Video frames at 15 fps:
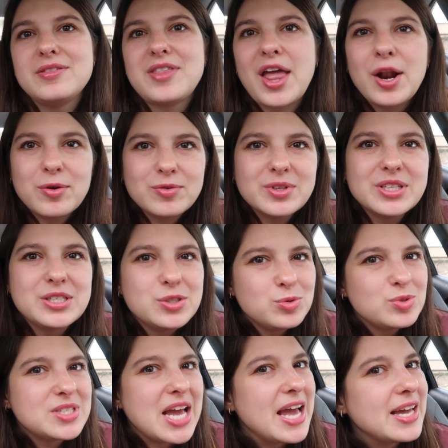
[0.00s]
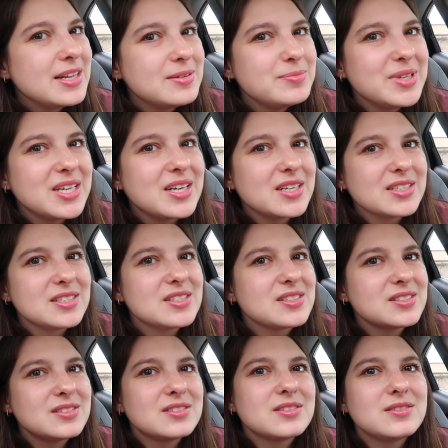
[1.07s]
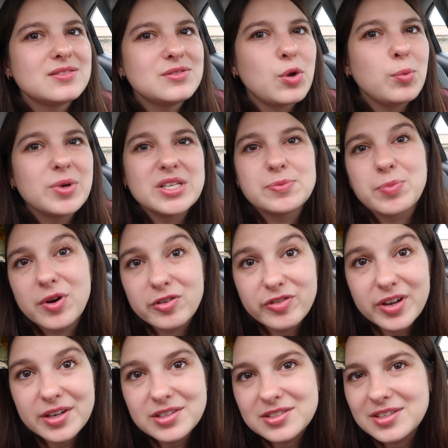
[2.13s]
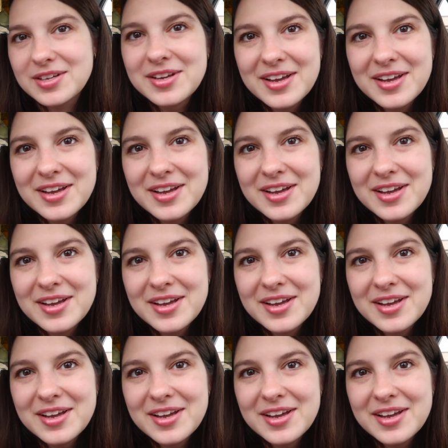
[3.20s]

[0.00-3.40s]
they don't really do 10 because nobody's perfect.